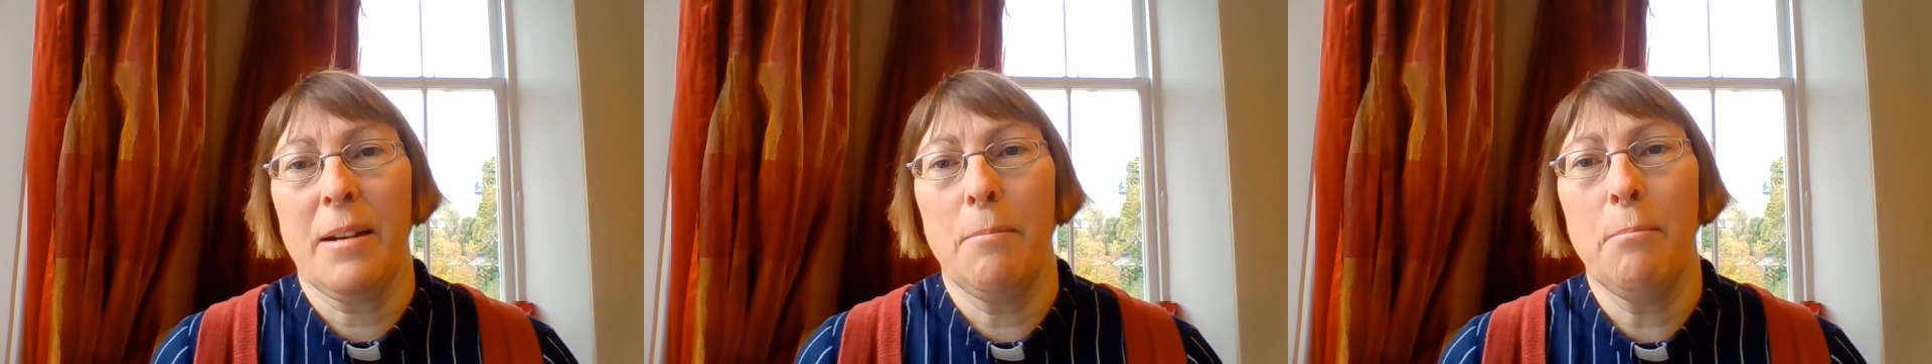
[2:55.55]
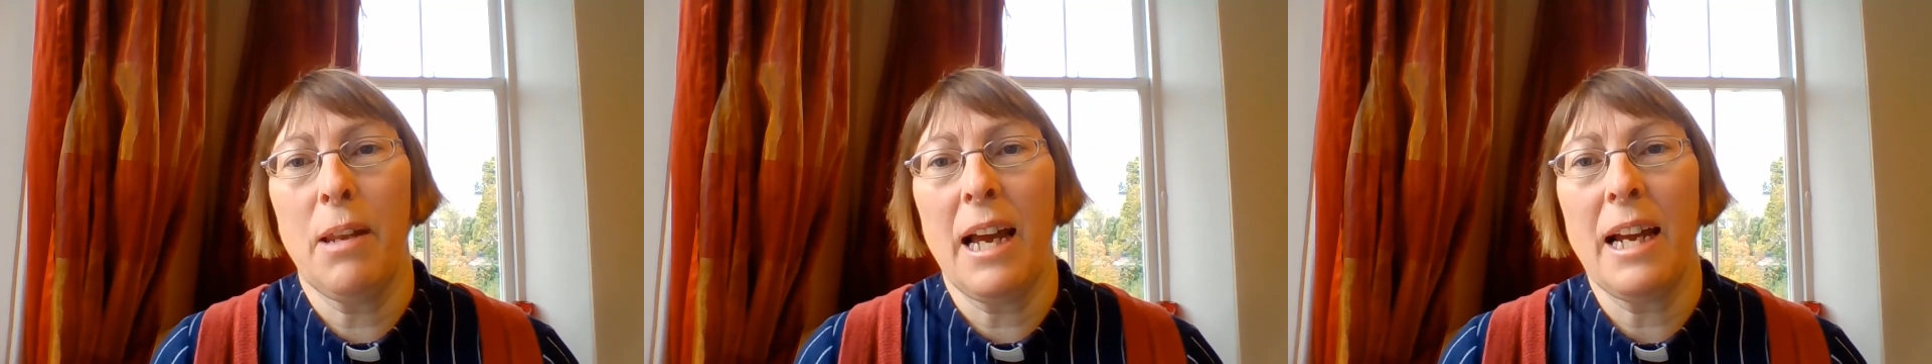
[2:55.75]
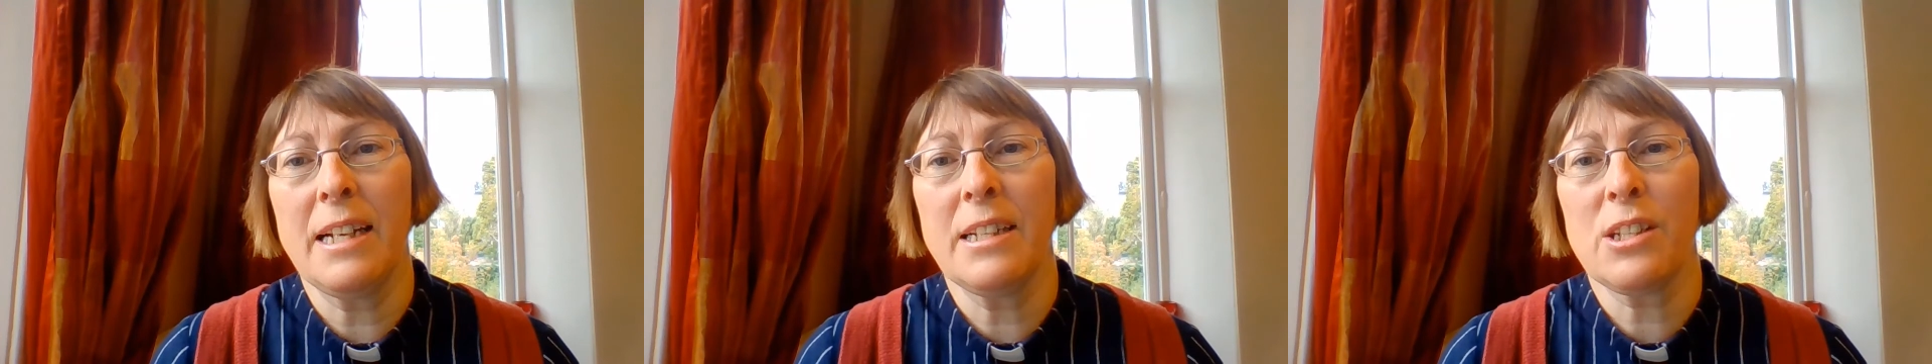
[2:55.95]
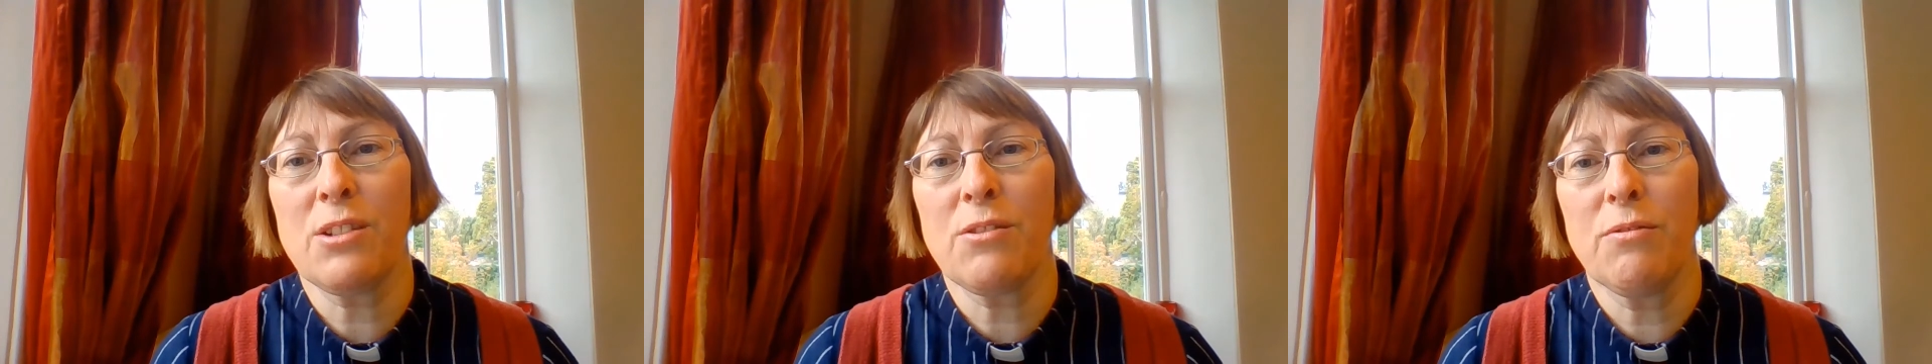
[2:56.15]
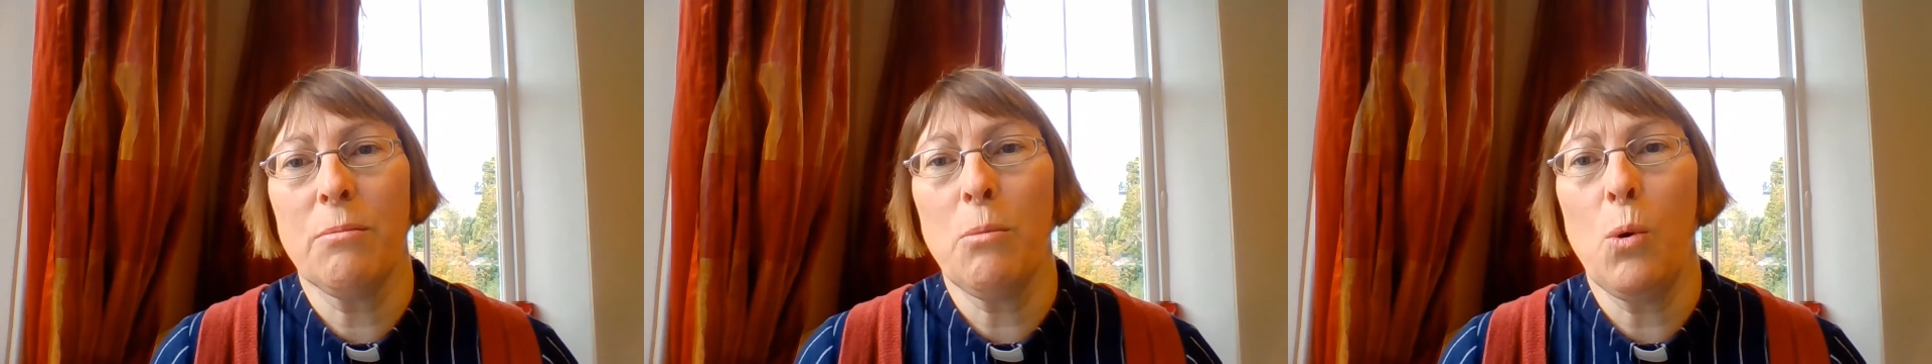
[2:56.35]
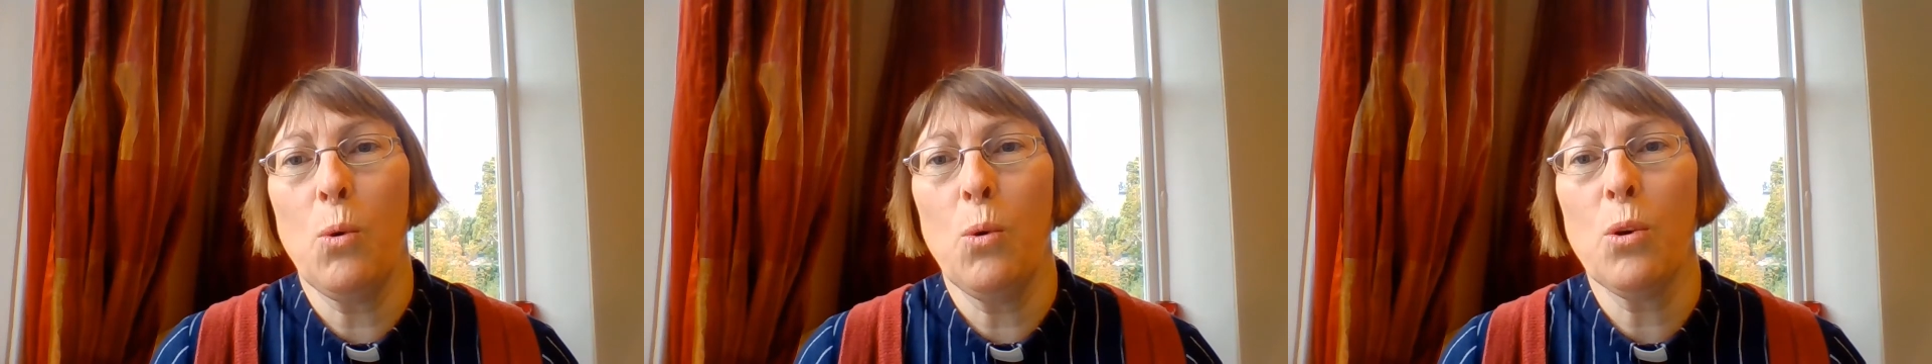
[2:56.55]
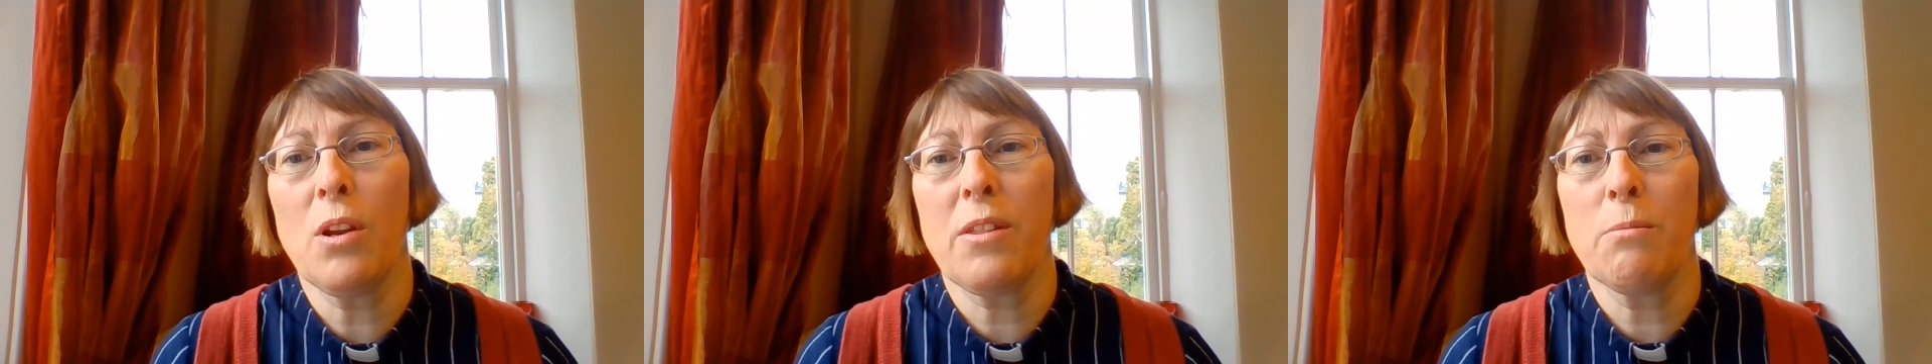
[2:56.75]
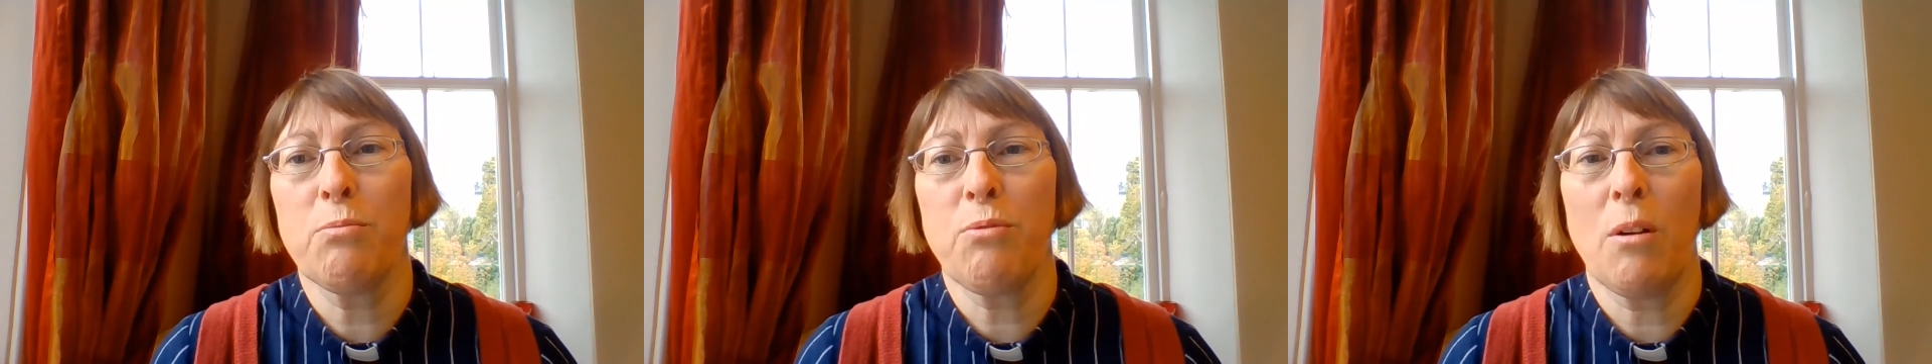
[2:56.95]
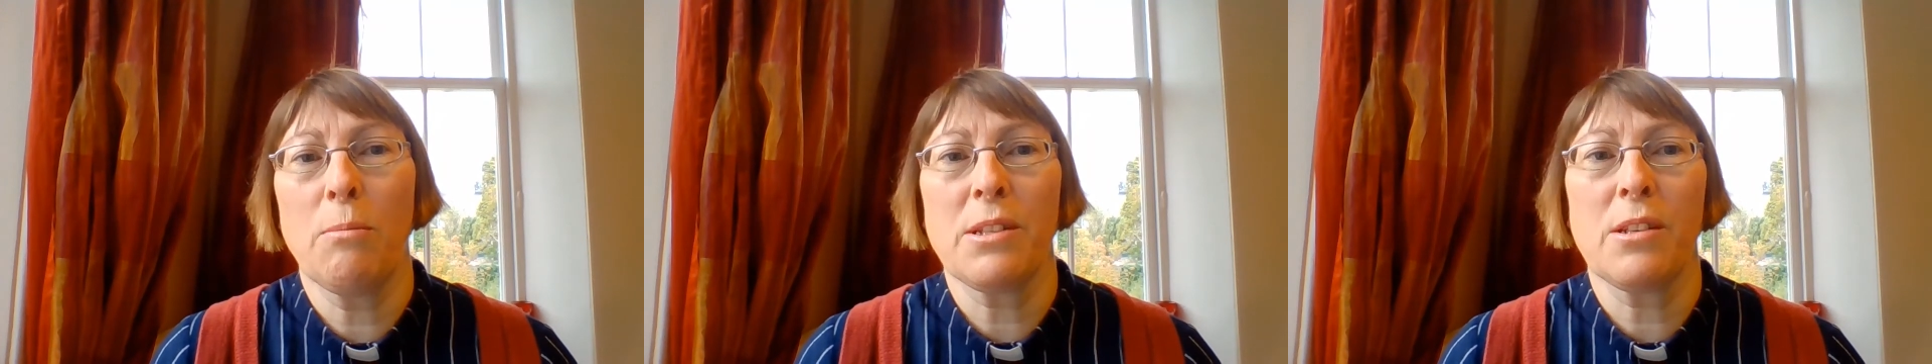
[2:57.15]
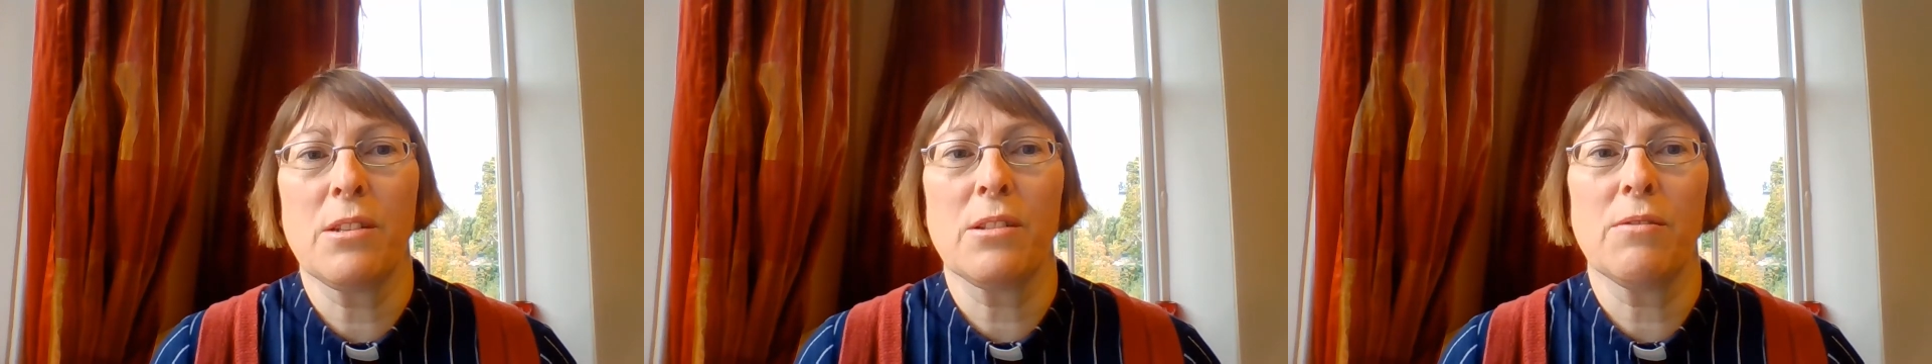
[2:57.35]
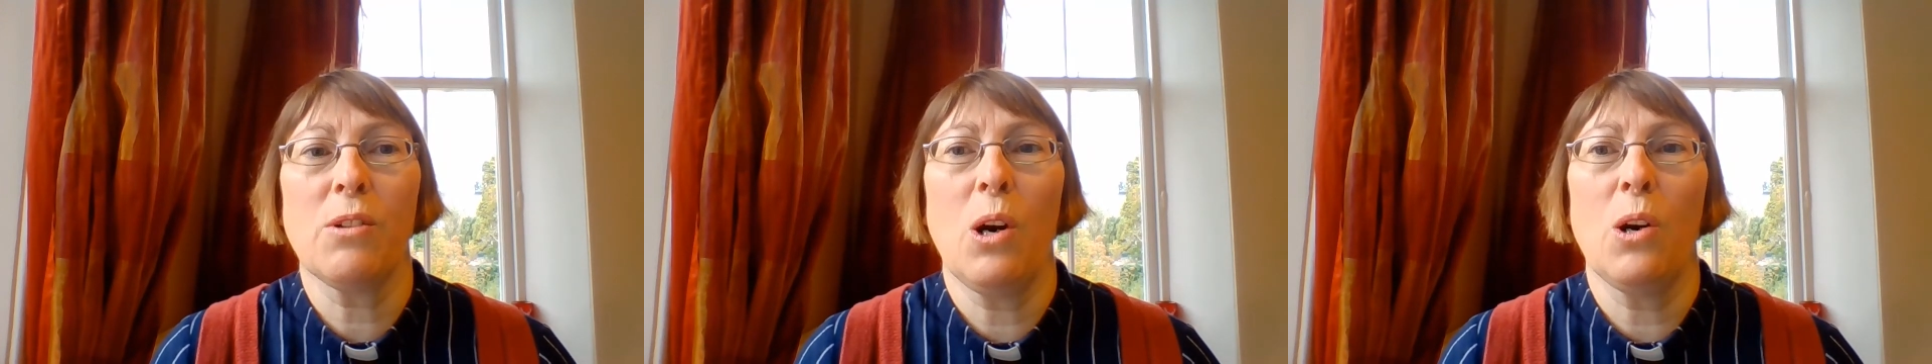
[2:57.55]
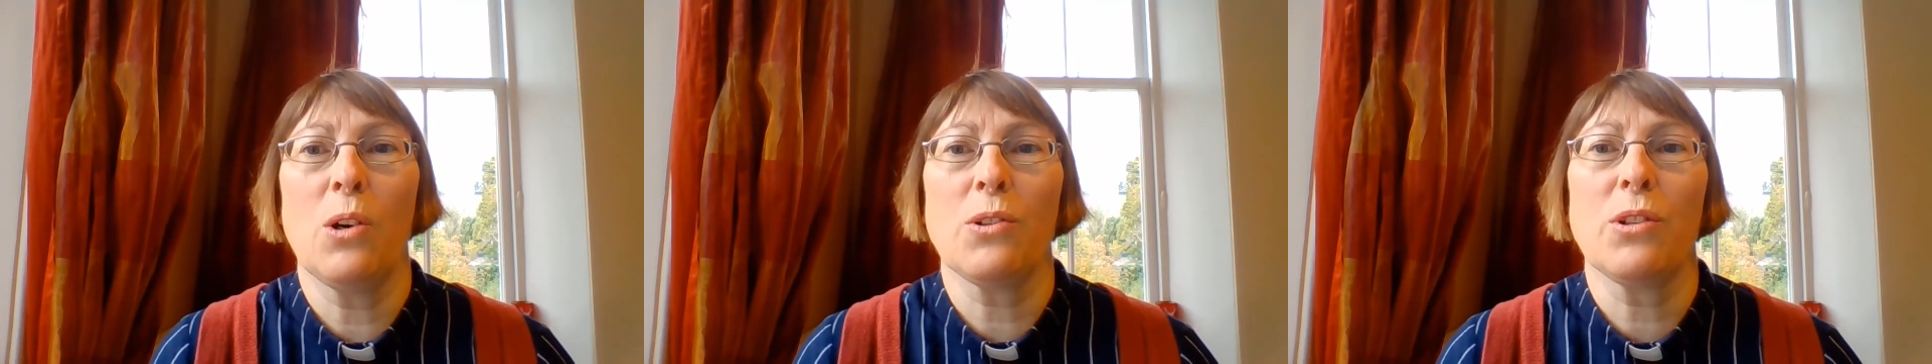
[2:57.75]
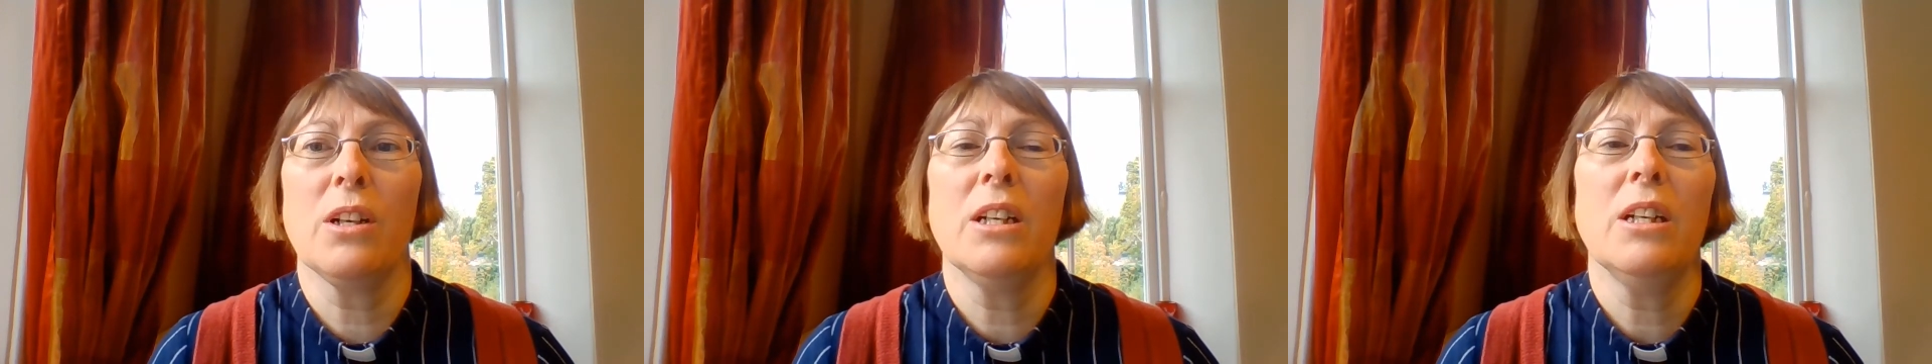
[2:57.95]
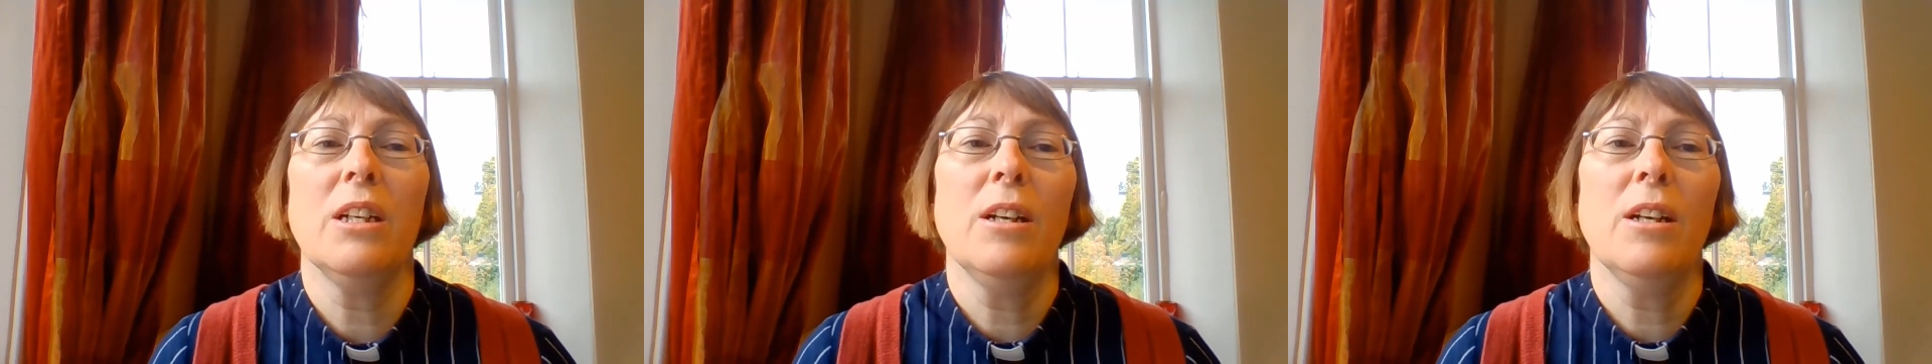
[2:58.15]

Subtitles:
and blind us from all of the promises of God,